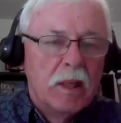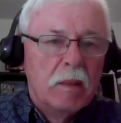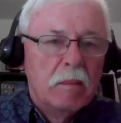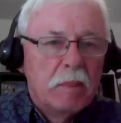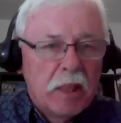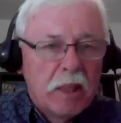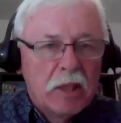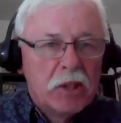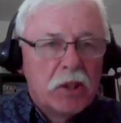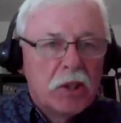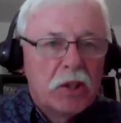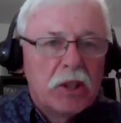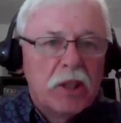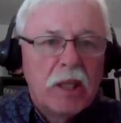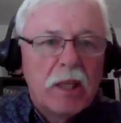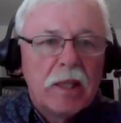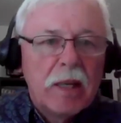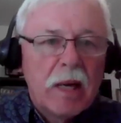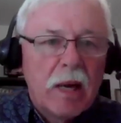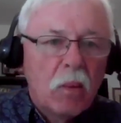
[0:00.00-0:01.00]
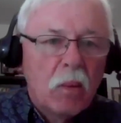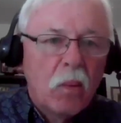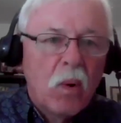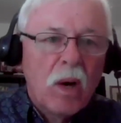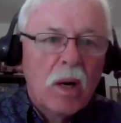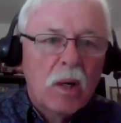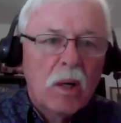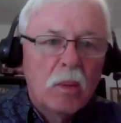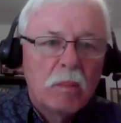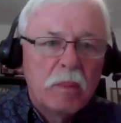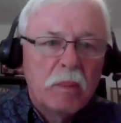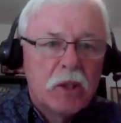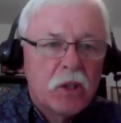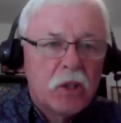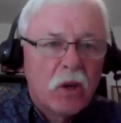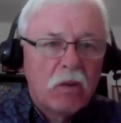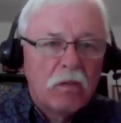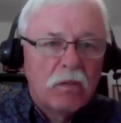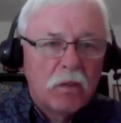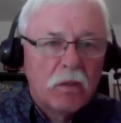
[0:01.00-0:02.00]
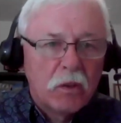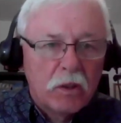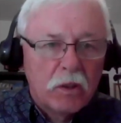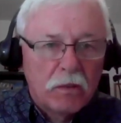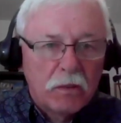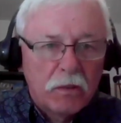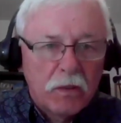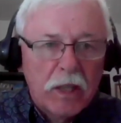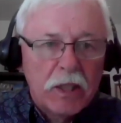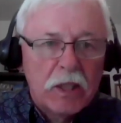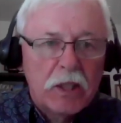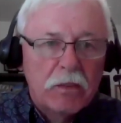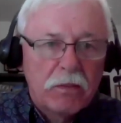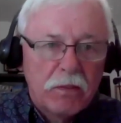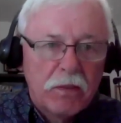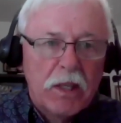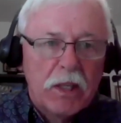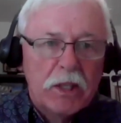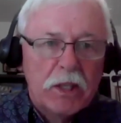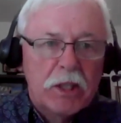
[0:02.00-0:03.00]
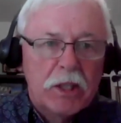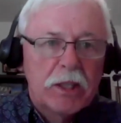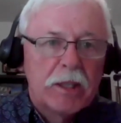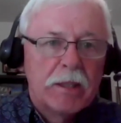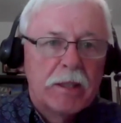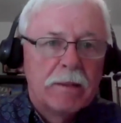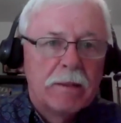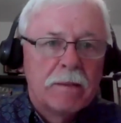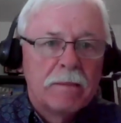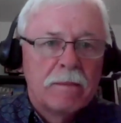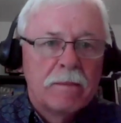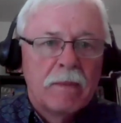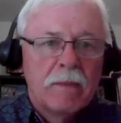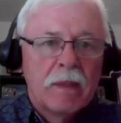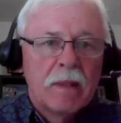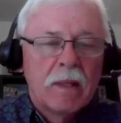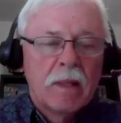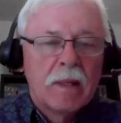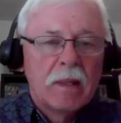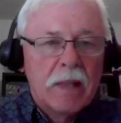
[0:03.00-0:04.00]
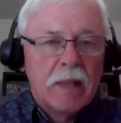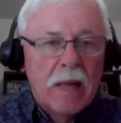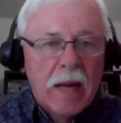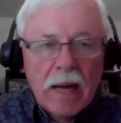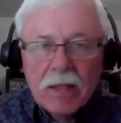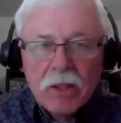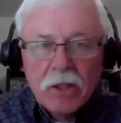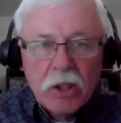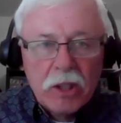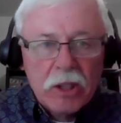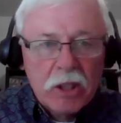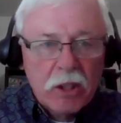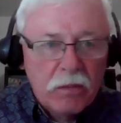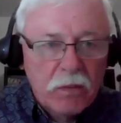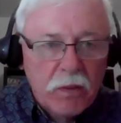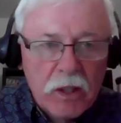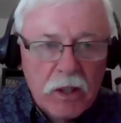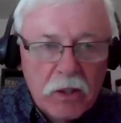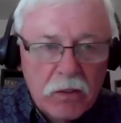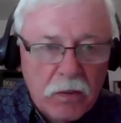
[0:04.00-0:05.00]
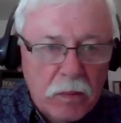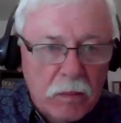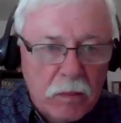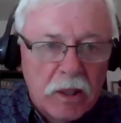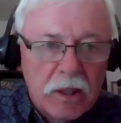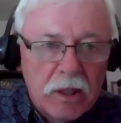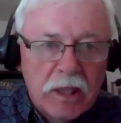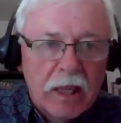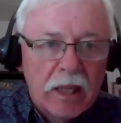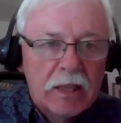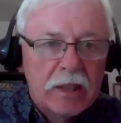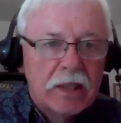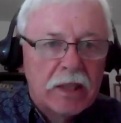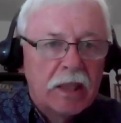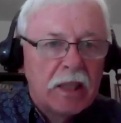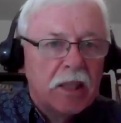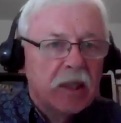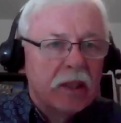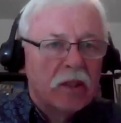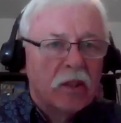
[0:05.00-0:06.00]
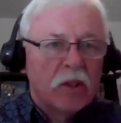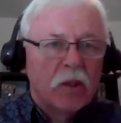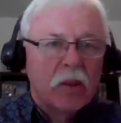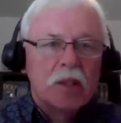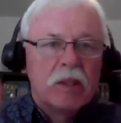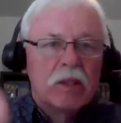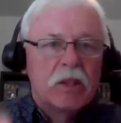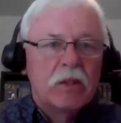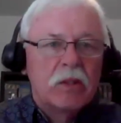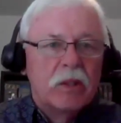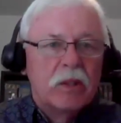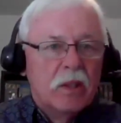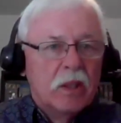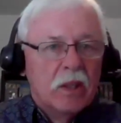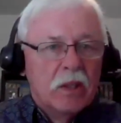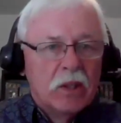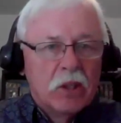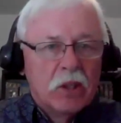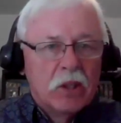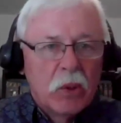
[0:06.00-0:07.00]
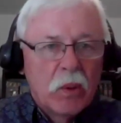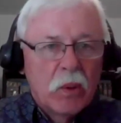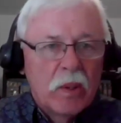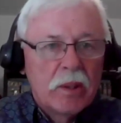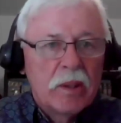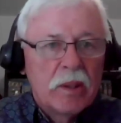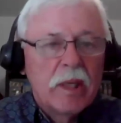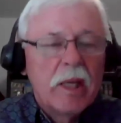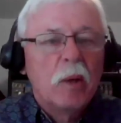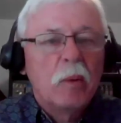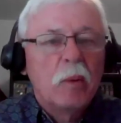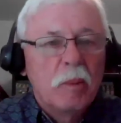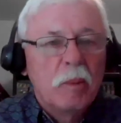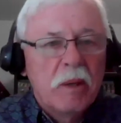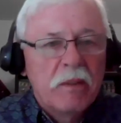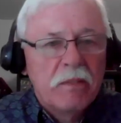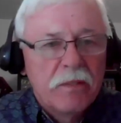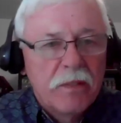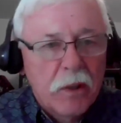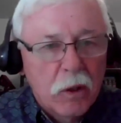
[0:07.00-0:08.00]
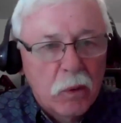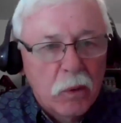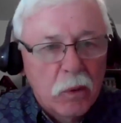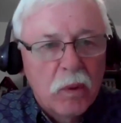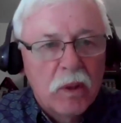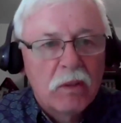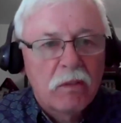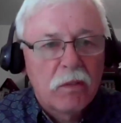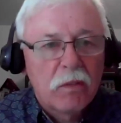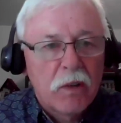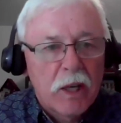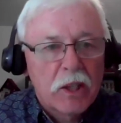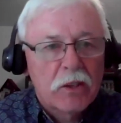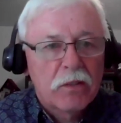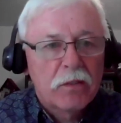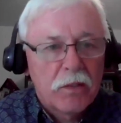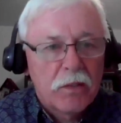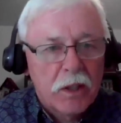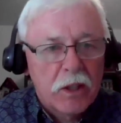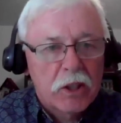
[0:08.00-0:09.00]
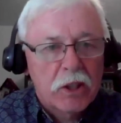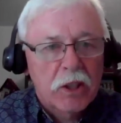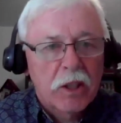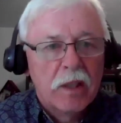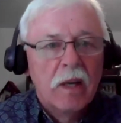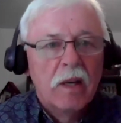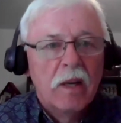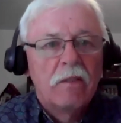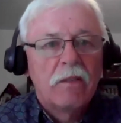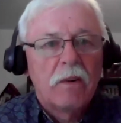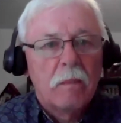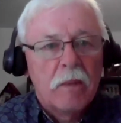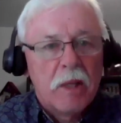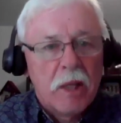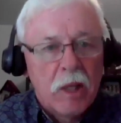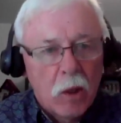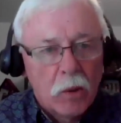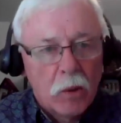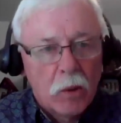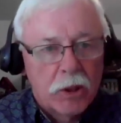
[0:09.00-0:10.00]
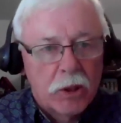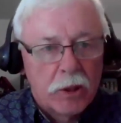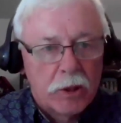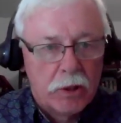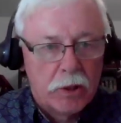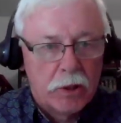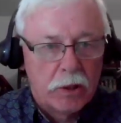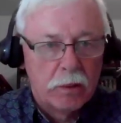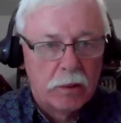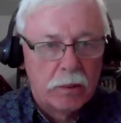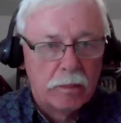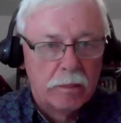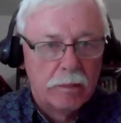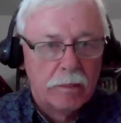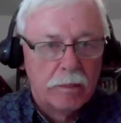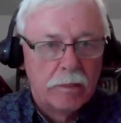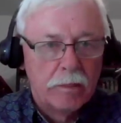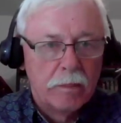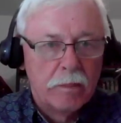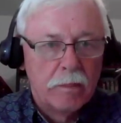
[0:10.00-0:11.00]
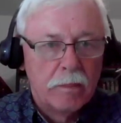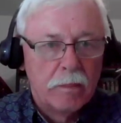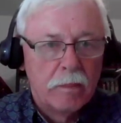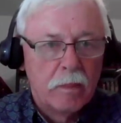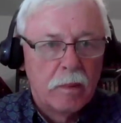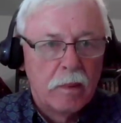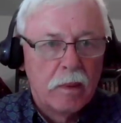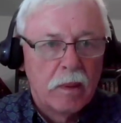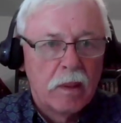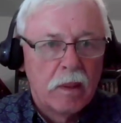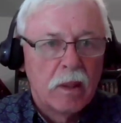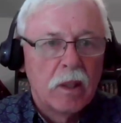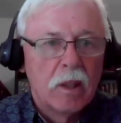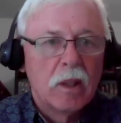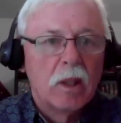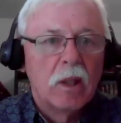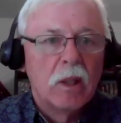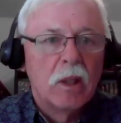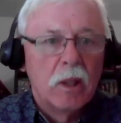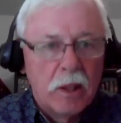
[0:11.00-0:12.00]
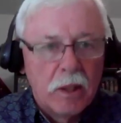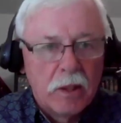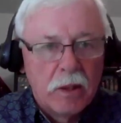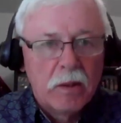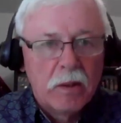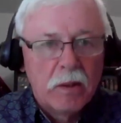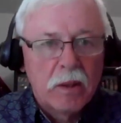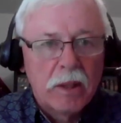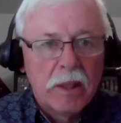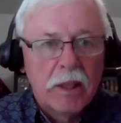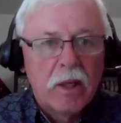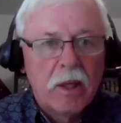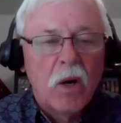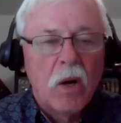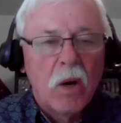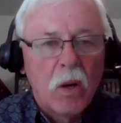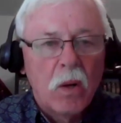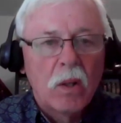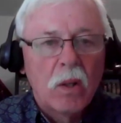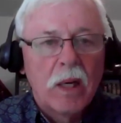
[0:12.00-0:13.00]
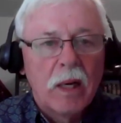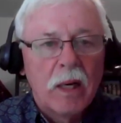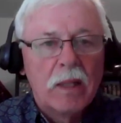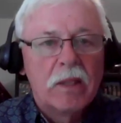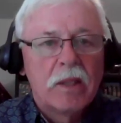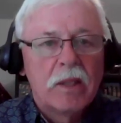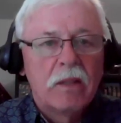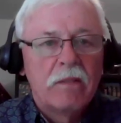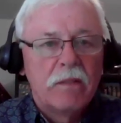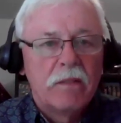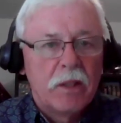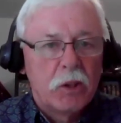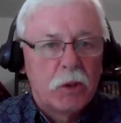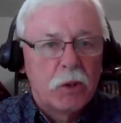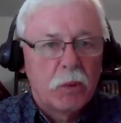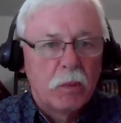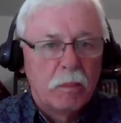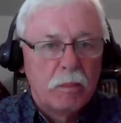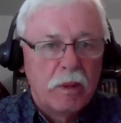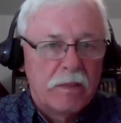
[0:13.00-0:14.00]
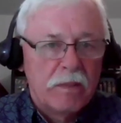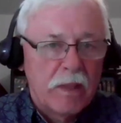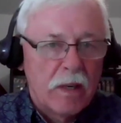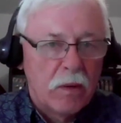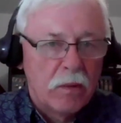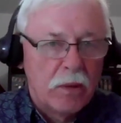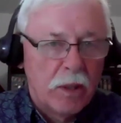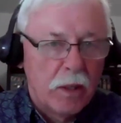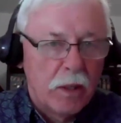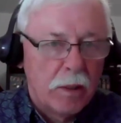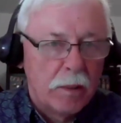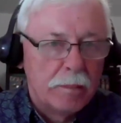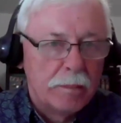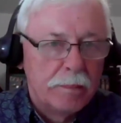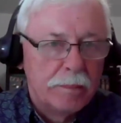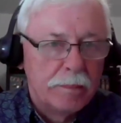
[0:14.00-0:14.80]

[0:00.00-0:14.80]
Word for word: because you see that water will be so full of fresh fish, not just fish from the Dead Sea or the Jordan. It will be filled with fresh fish from the oceans. Literally all kinds of fish will be found there.